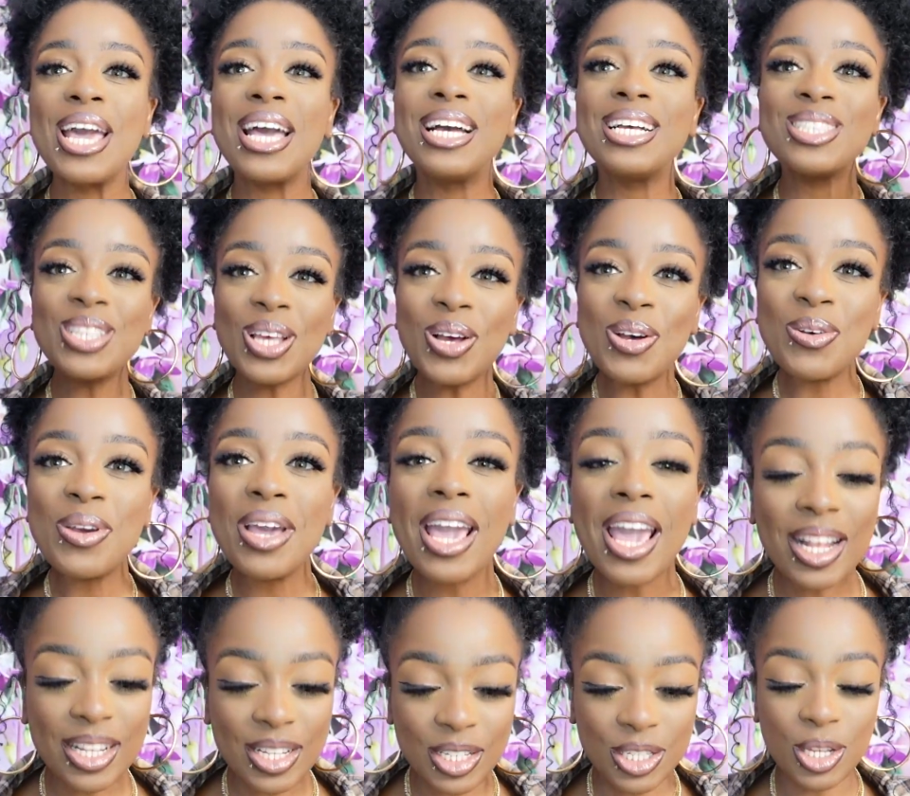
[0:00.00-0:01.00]
So,
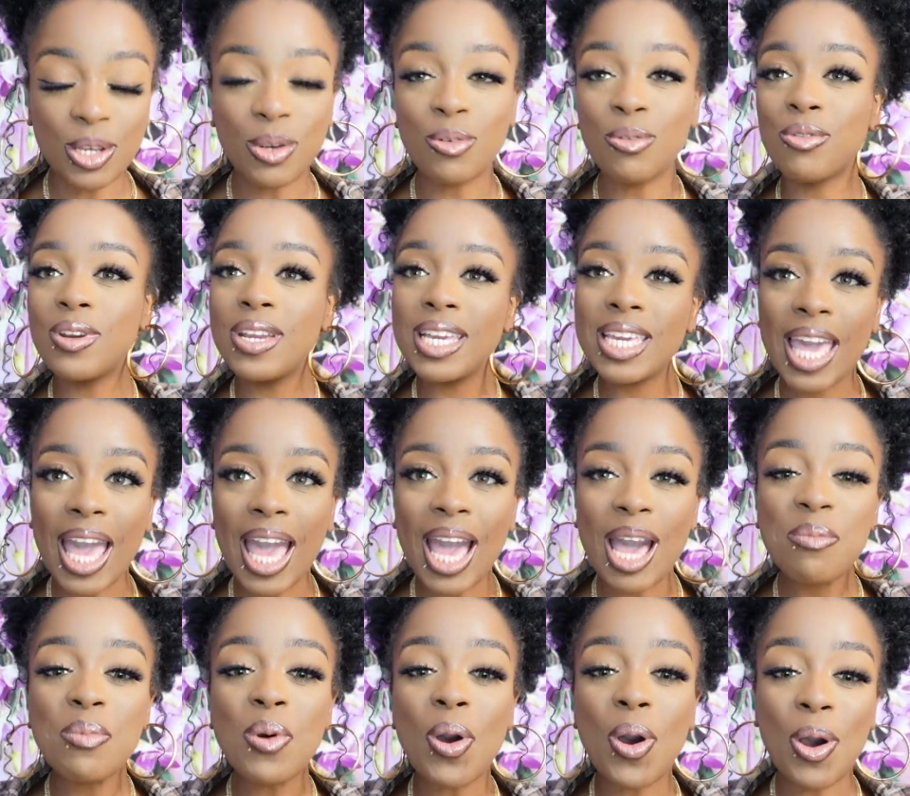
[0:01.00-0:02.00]
to
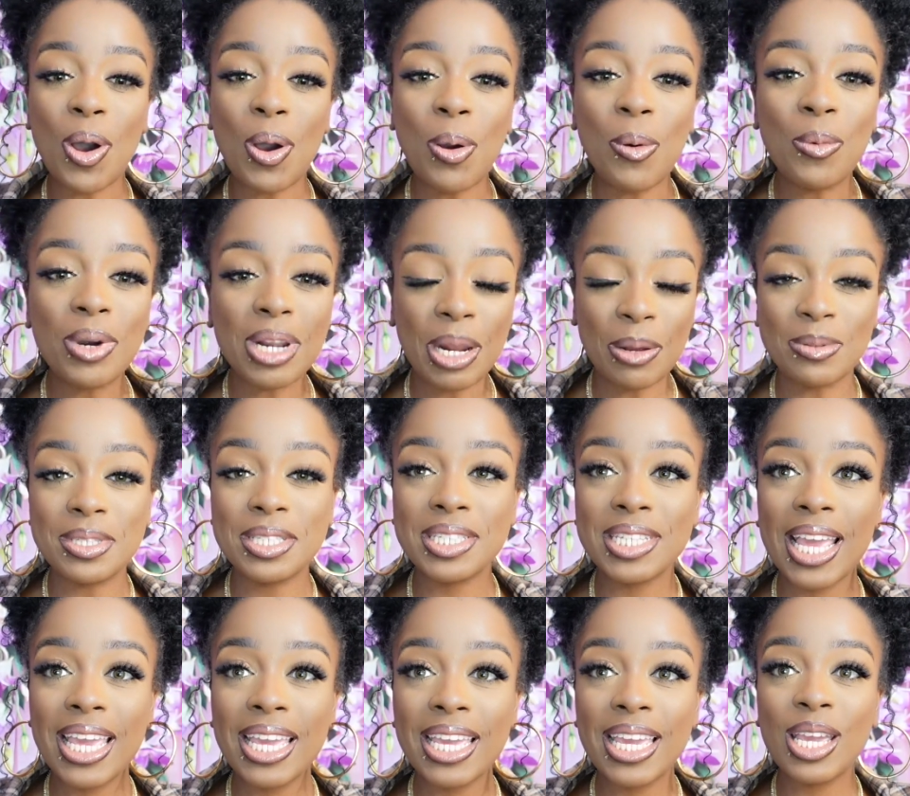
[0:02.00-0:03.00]
recap on what I was
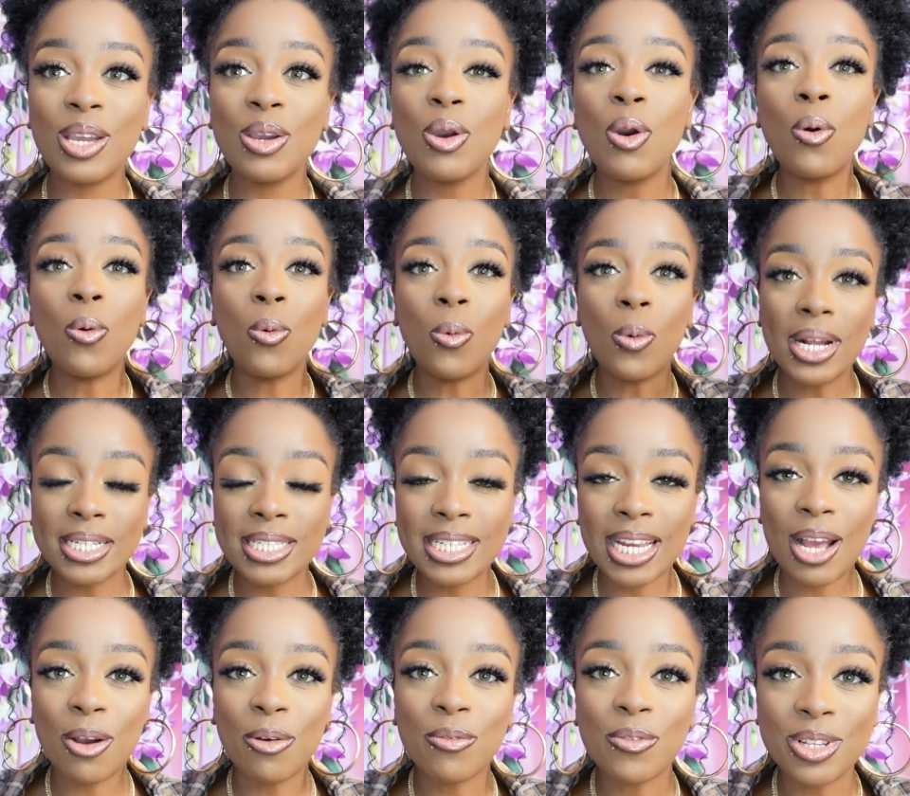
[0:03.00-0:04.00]
saying, watch
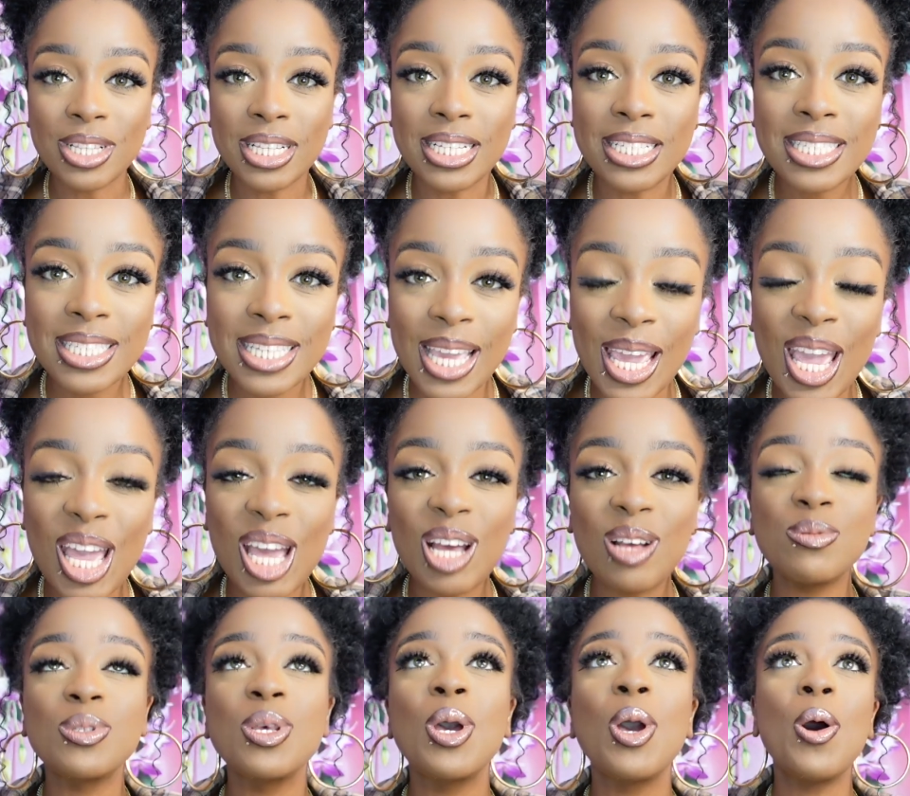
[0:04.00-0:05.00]
out for these
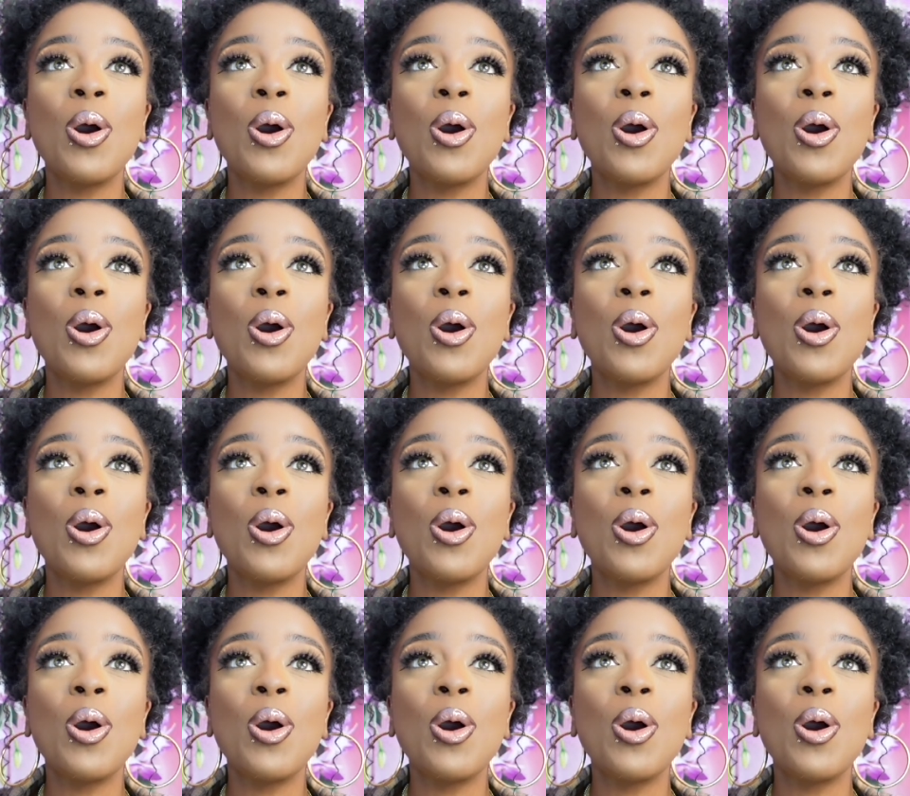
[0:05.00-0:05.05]
scams.